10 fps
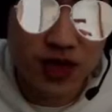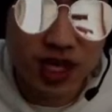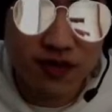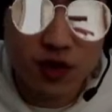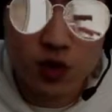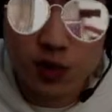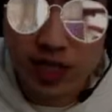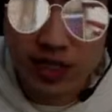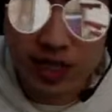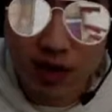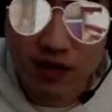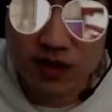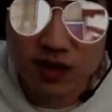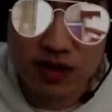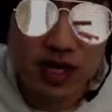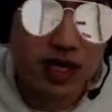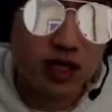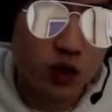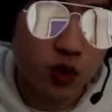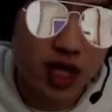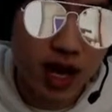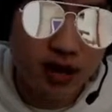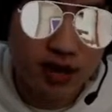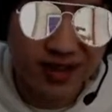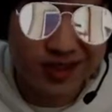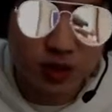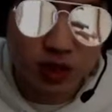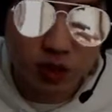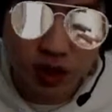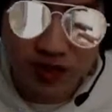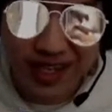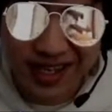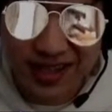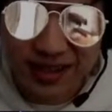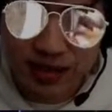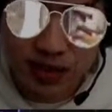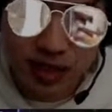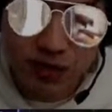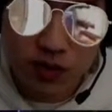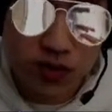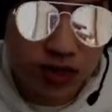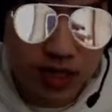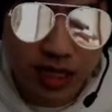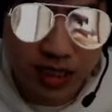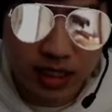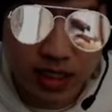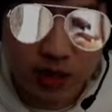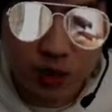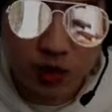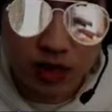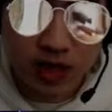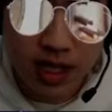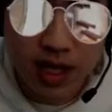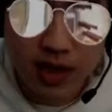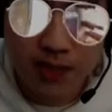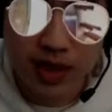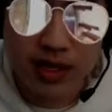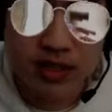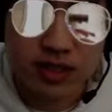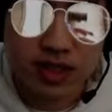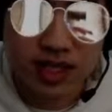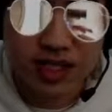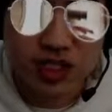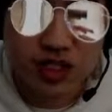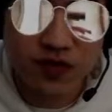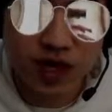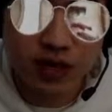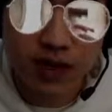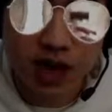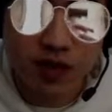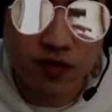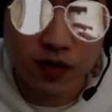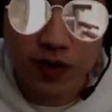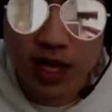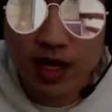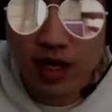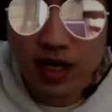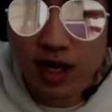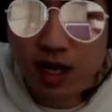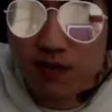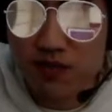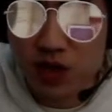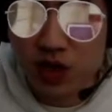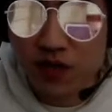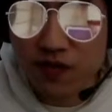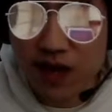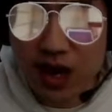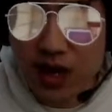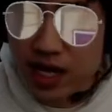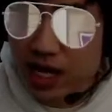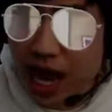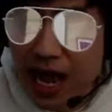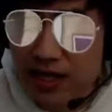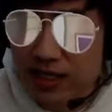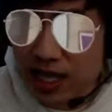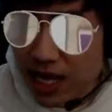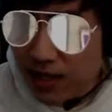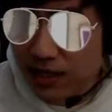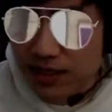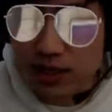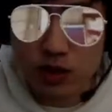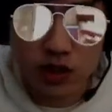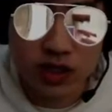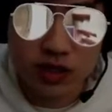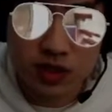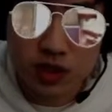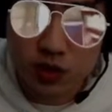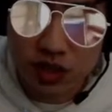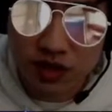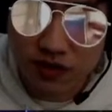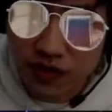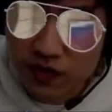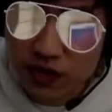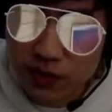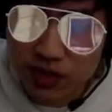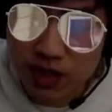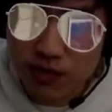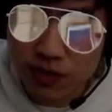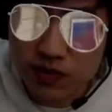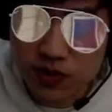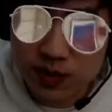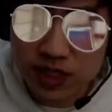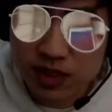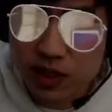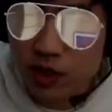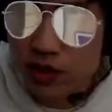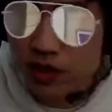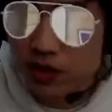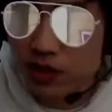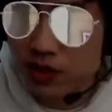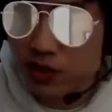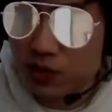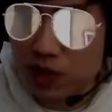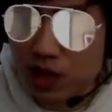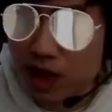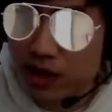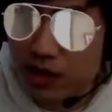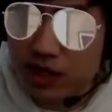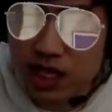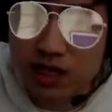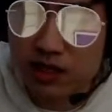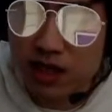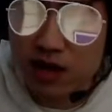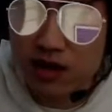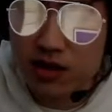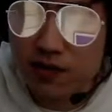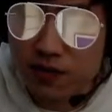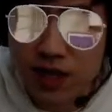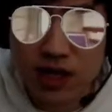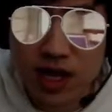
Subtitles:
If you miss, however, the cooldown is only 12 seconds, so it's not usually not the end of the world, but it's just very powerful. You can fire it at a tank in order to use the 50% move speed slow in order to lock their tank down in the front